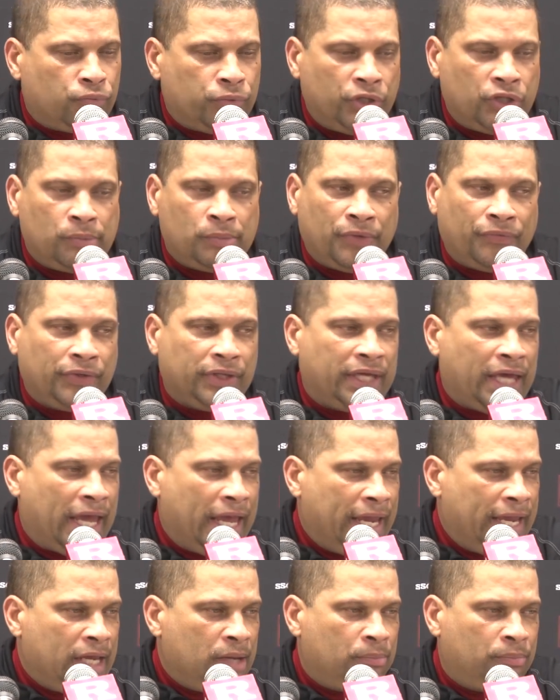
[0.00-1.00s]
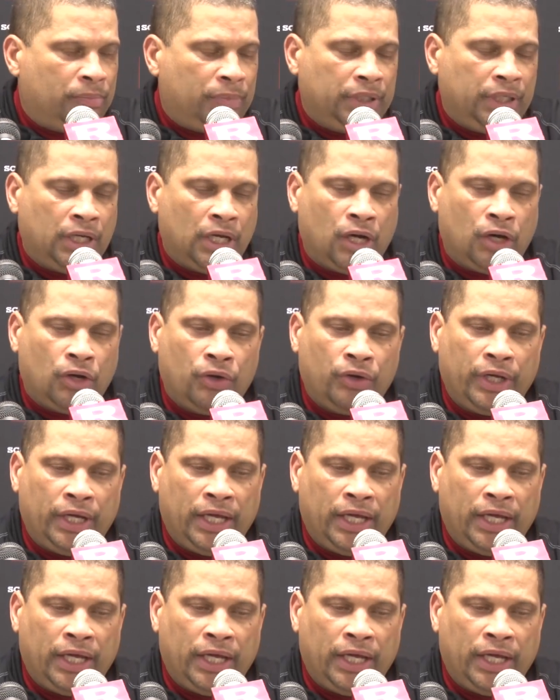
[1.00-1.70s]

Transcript: rhythm of the game, you know.